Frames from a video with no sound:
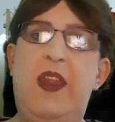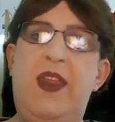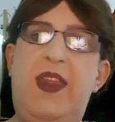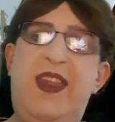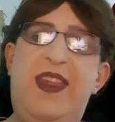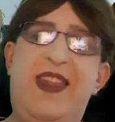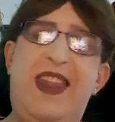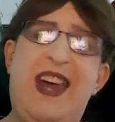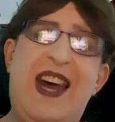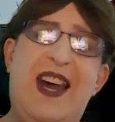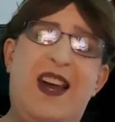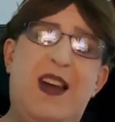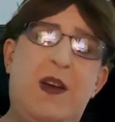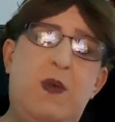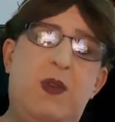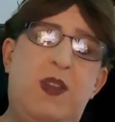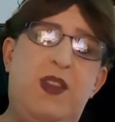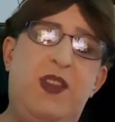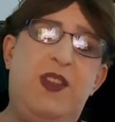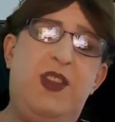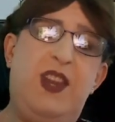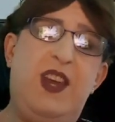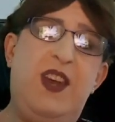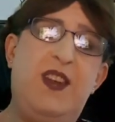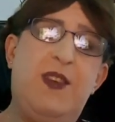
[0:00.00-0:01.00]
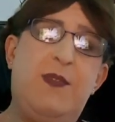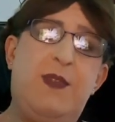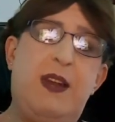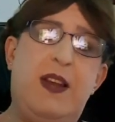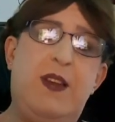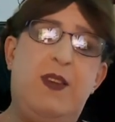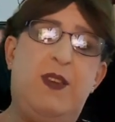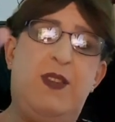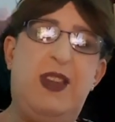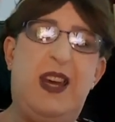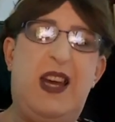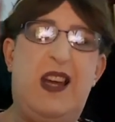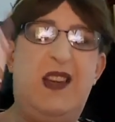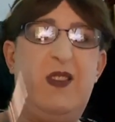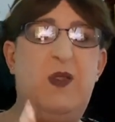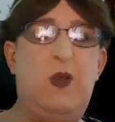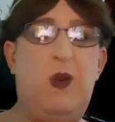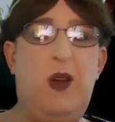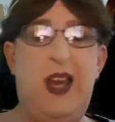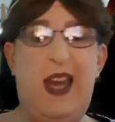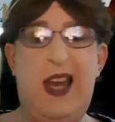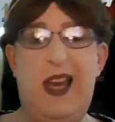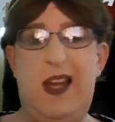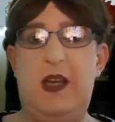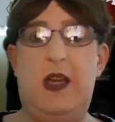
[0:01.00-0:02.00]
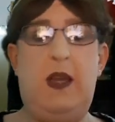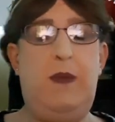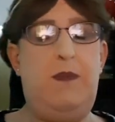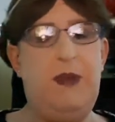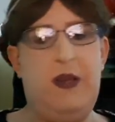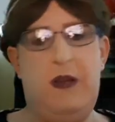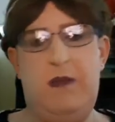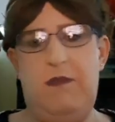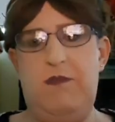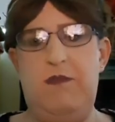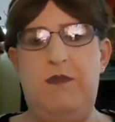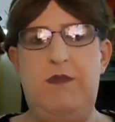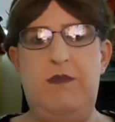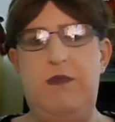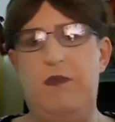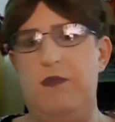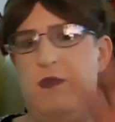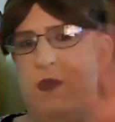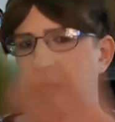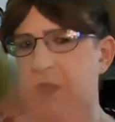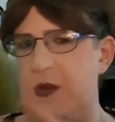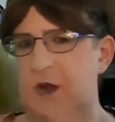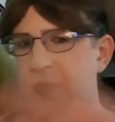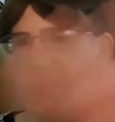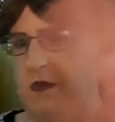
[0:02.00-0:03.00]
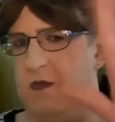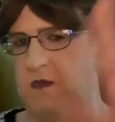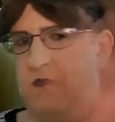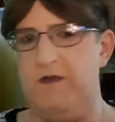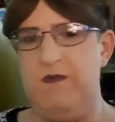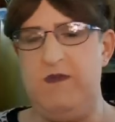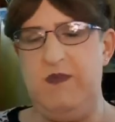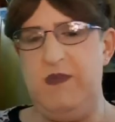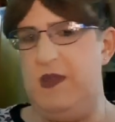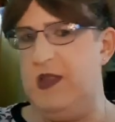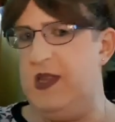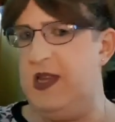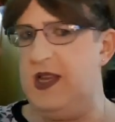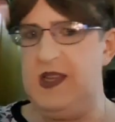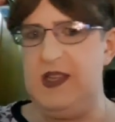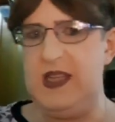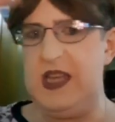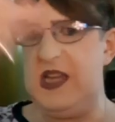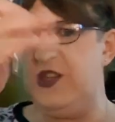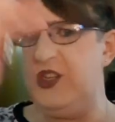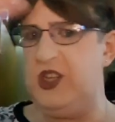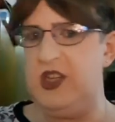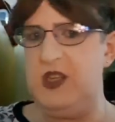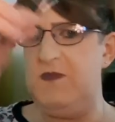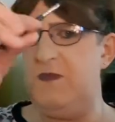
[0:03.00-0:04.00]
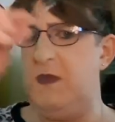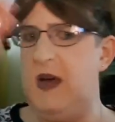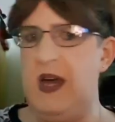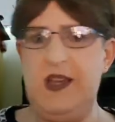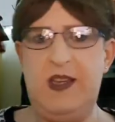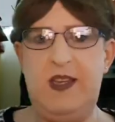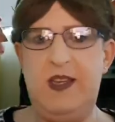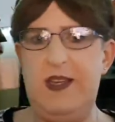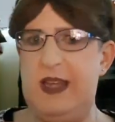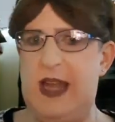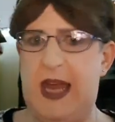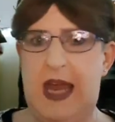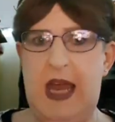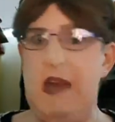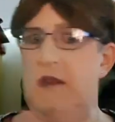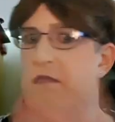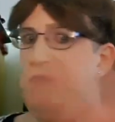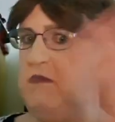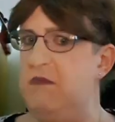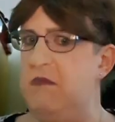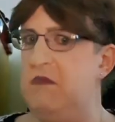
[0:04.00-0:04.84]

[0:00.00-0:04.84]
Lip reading: The other end on that's quite handy, but that's just my set.